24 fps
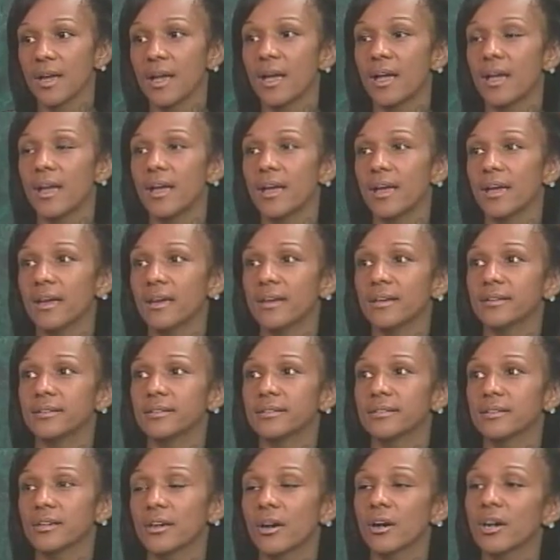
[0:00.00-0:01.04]

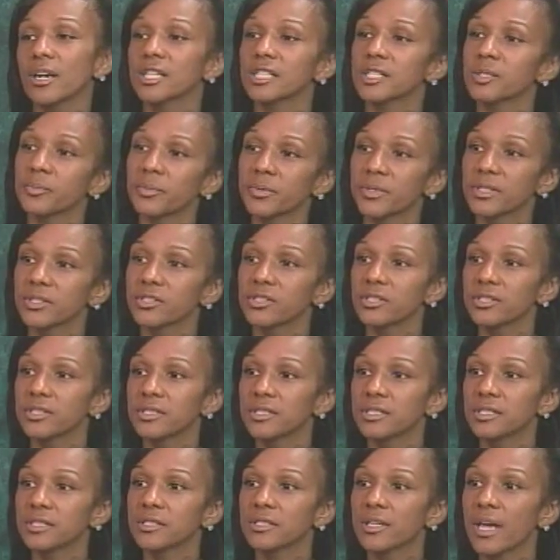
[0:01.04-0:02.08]
And her husband,
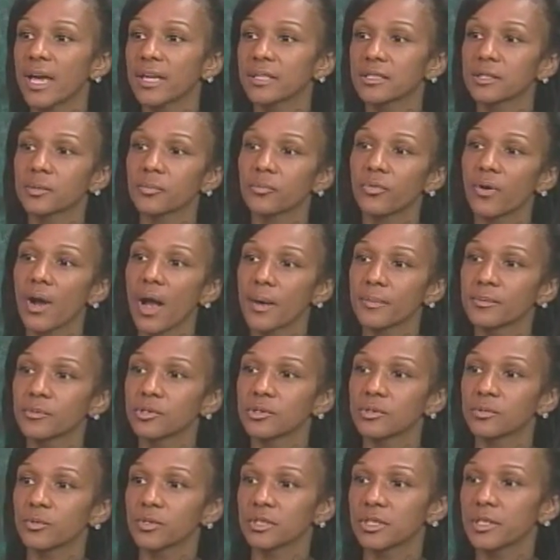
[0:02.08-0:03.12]
she's had some
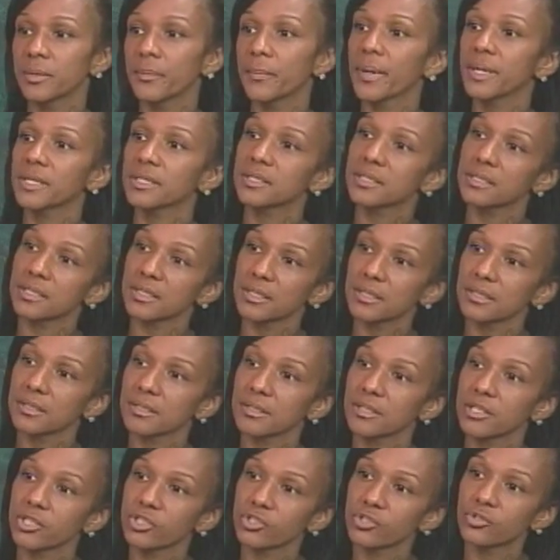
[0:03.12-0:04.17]
problems with domestic
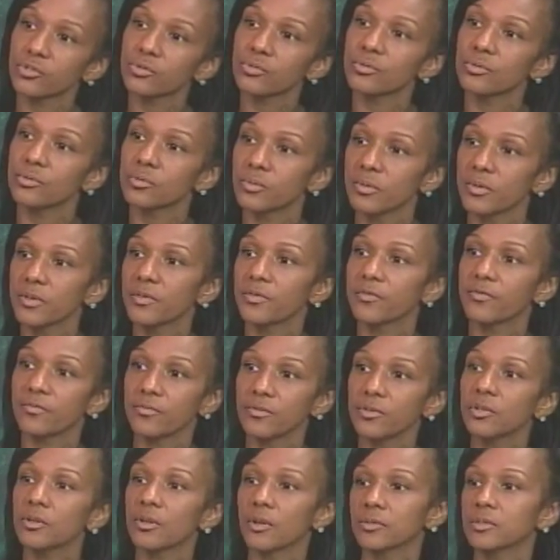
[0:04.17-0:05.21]
issues with,
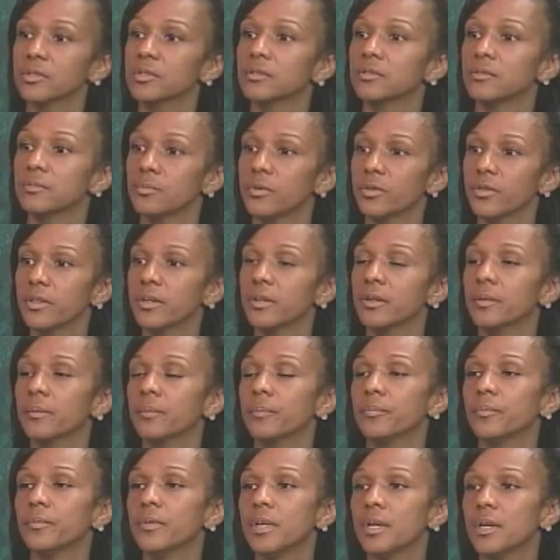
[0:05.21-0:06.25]
you know, with
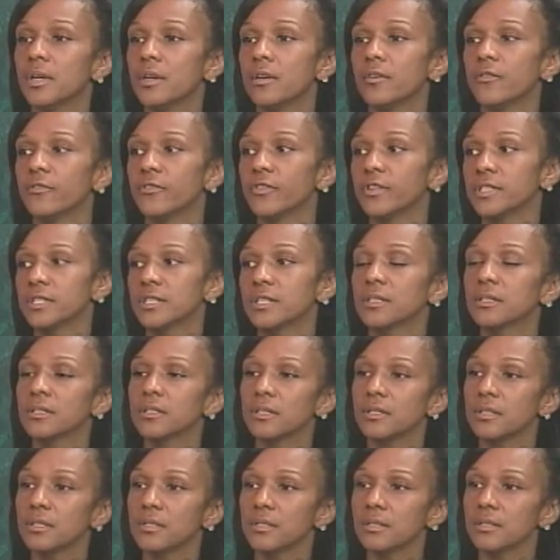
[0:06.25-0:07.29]
him
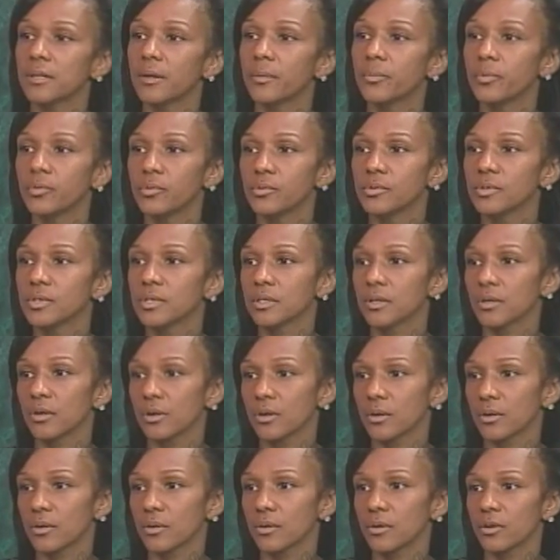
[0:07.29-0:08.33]
physically abusing
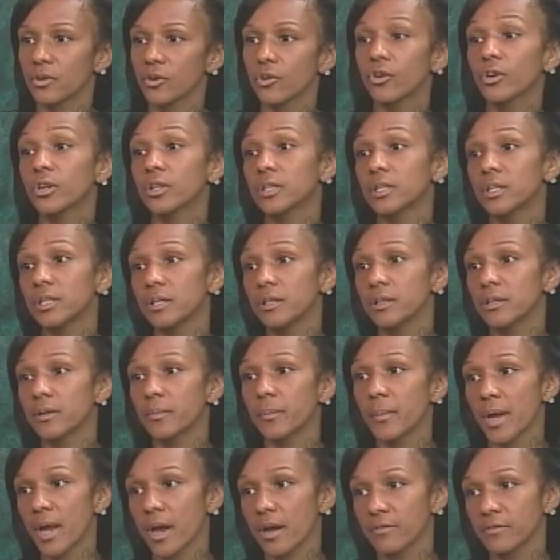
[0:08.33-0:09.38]
her early in their
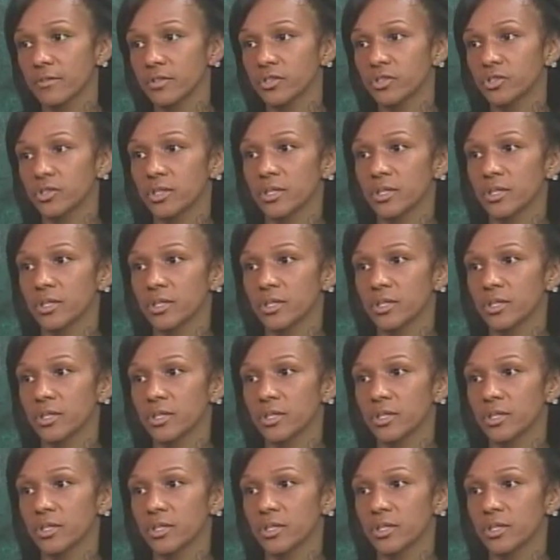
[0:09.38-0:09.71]
marriage.